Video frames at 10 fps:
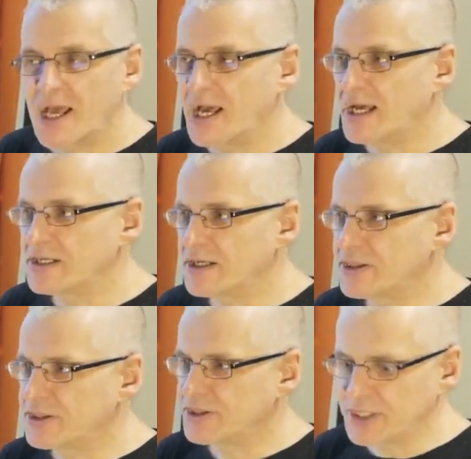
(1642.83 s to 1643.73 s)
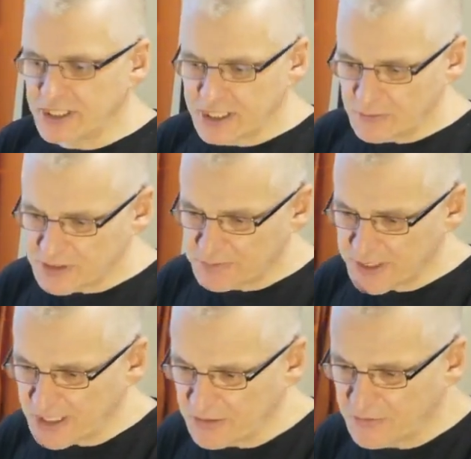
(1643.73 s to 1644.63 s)
And I think it was
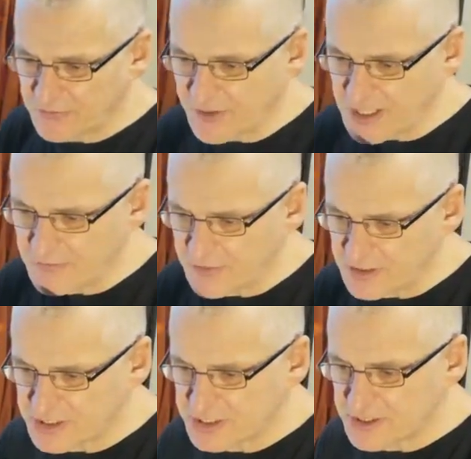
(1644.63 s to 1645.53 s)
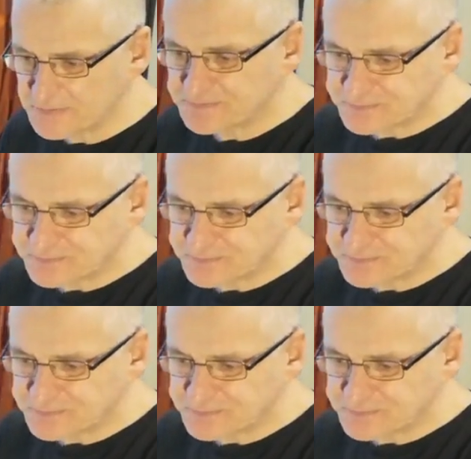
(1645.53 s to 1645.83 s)
piano favorites.